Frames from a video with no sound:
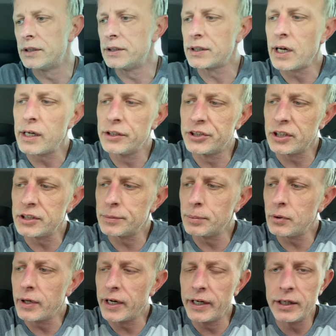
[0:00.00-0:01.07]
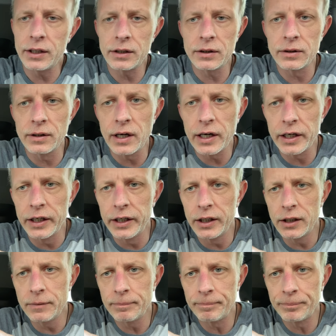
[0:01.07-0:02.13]
It's got adjustable cant right
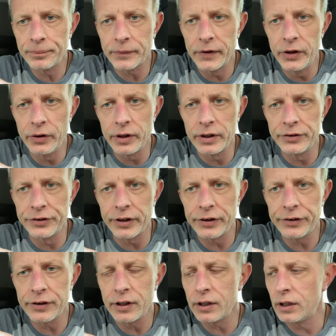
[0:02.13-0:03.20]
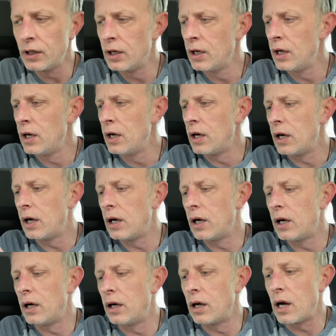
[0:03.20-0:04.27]
here. You can adjust it.
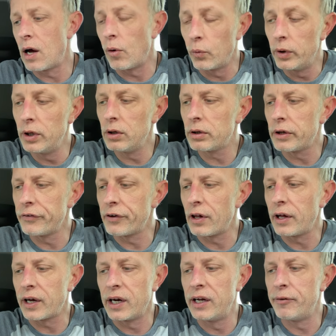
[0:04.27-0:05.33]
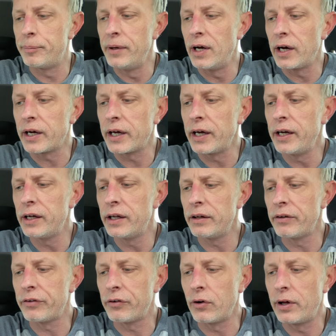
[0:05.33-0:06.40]
Uh, I will because I like an FBI cant,
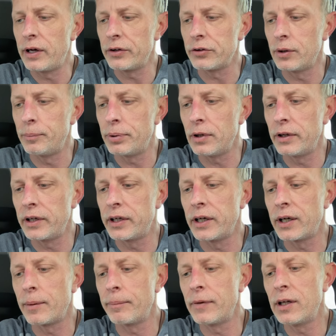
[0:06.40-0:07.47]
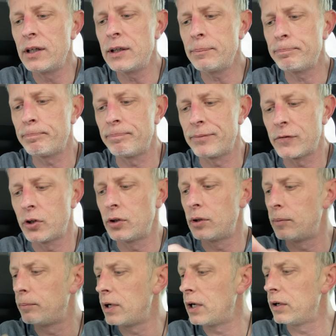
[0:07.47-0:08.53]
so I'll actually probably kick it up to
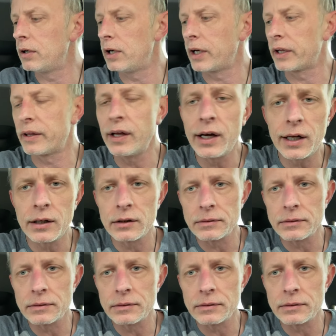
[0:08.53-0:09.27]
about like that.